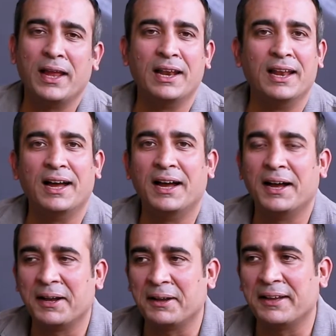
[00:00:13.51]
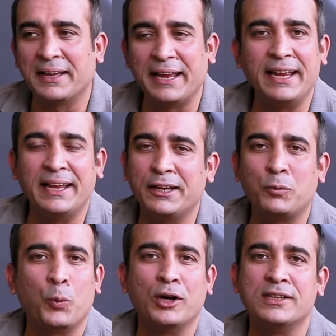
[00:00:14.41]
Well, uh, it,
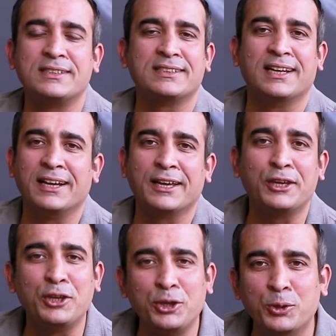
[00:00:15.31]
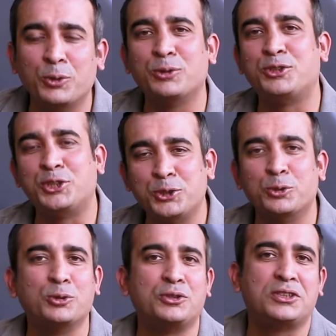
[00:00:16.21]
it was a huge,
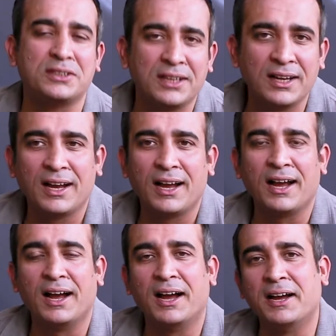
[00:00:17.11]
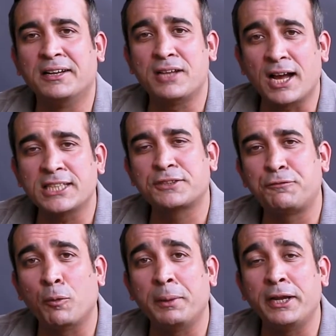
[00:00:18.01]
huge uh,
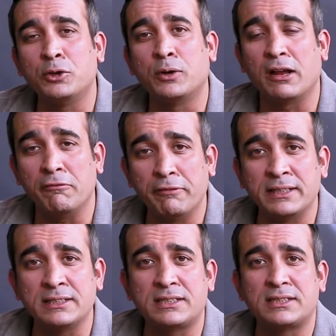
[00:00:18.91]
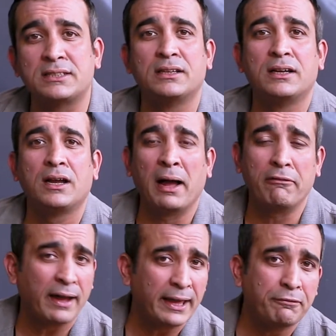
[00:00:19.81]
task for me to convince
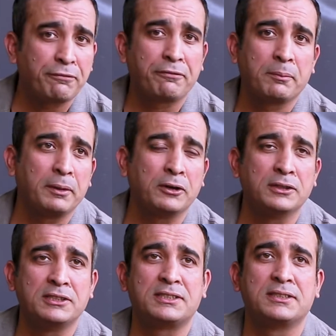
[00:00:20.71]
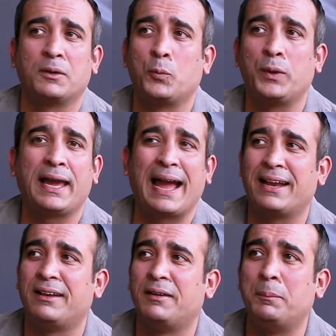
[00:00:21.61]
my wife, because we
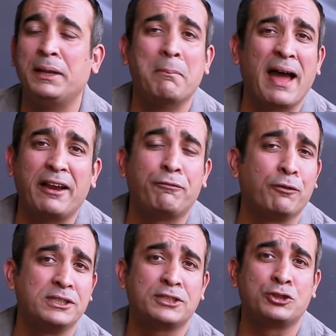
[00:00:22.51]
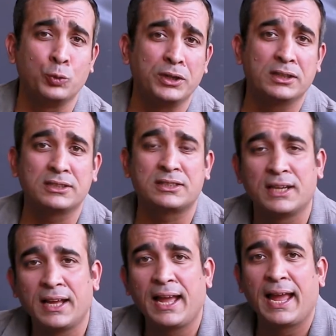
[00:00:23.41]
had been married for just two years.